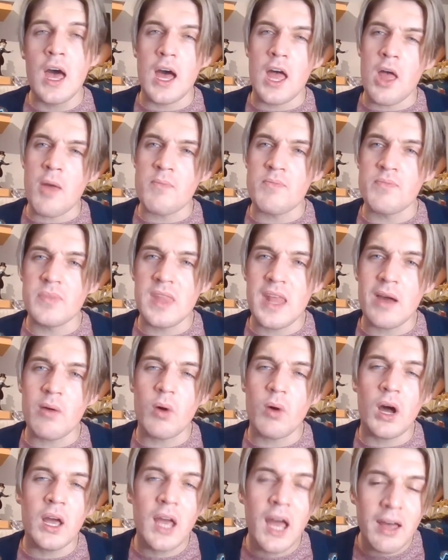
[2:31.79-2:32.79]
Um,
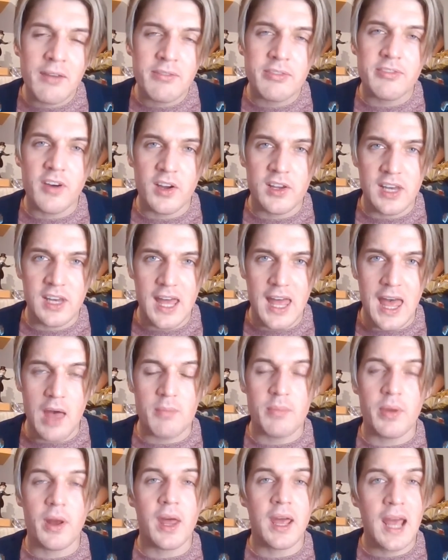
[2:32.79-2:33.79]
now I have fine
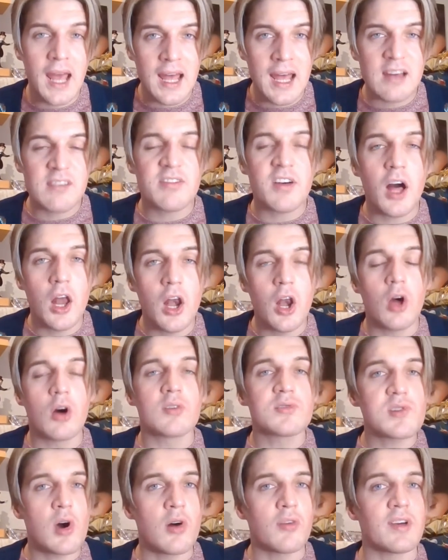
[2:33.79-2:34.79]
hair, but I have a
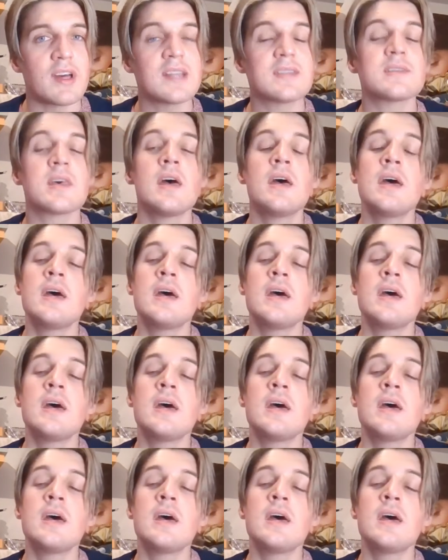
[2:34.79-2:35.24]
lot of it.